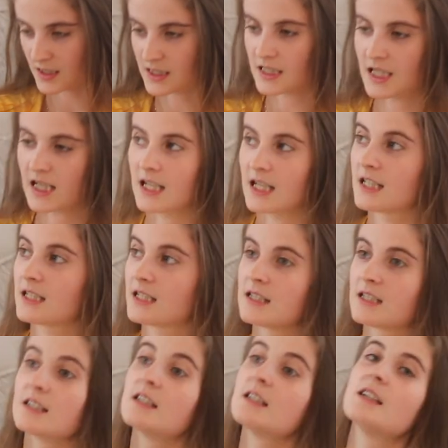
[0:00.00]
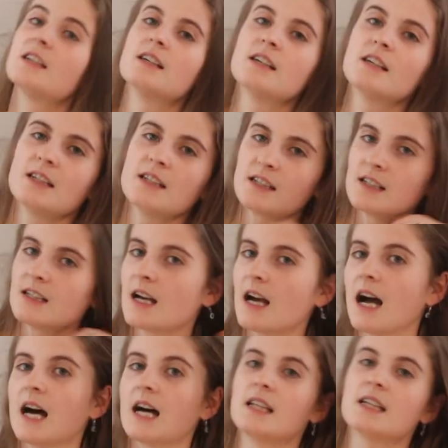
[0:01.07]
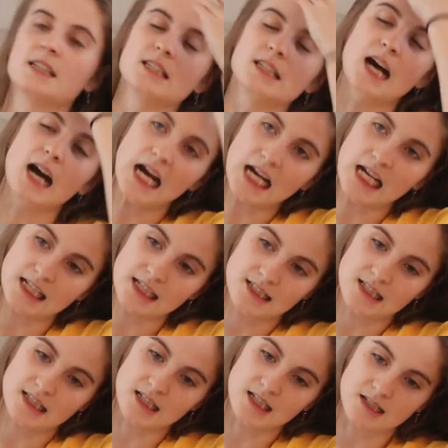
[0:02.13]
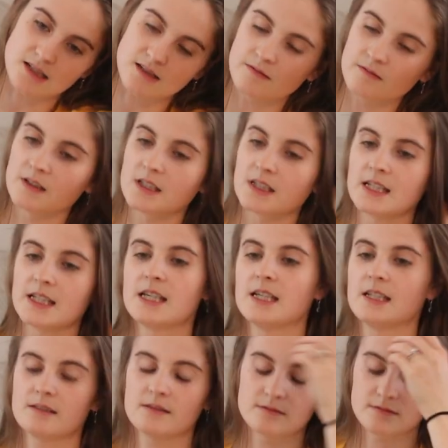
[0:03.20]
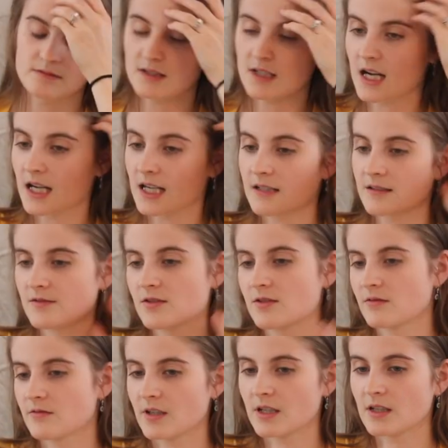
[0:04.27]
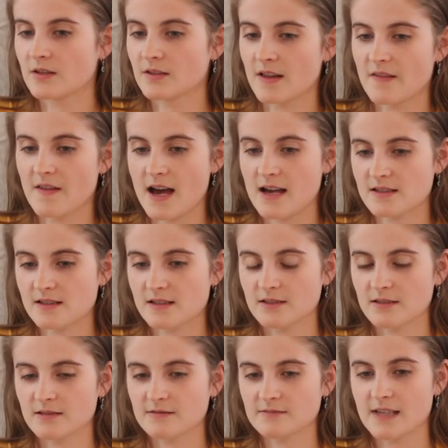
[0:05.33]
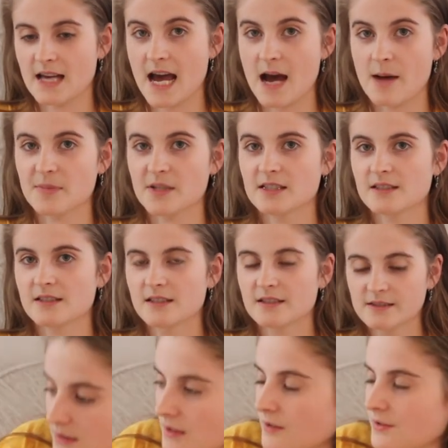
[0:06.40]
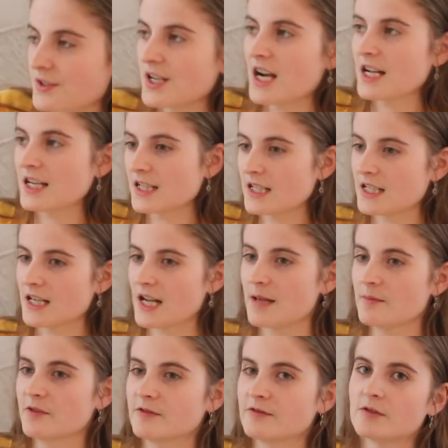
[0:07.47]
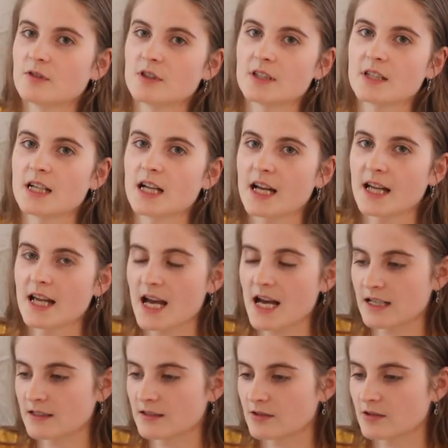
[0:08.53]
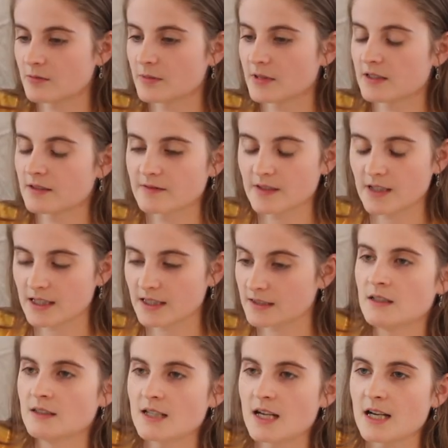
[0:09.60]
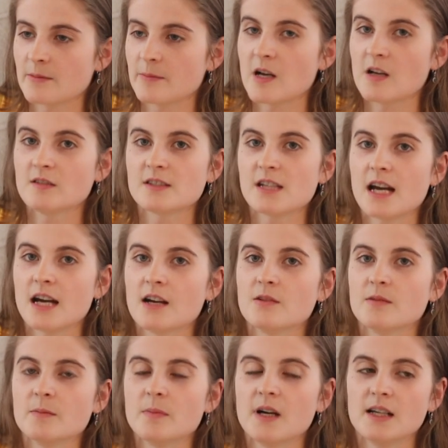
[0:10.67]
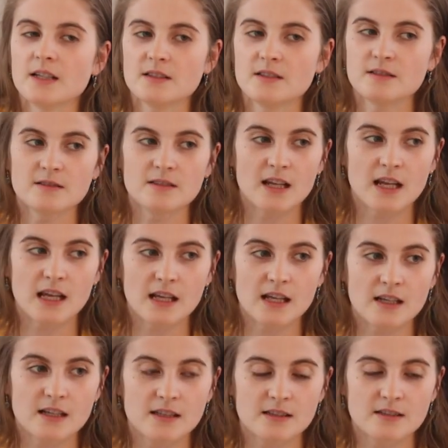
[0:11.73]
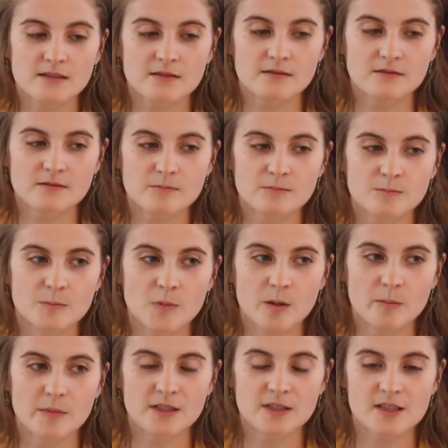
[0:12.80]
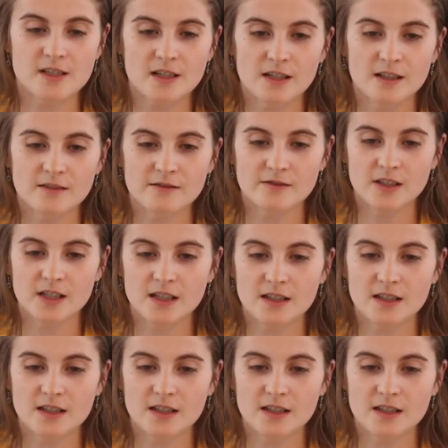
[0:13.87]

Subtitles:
the day Allie died is just really kind of surreal that still happened. It was kind of the night before that I had a little bit of, like, not a meltdown, but a moment of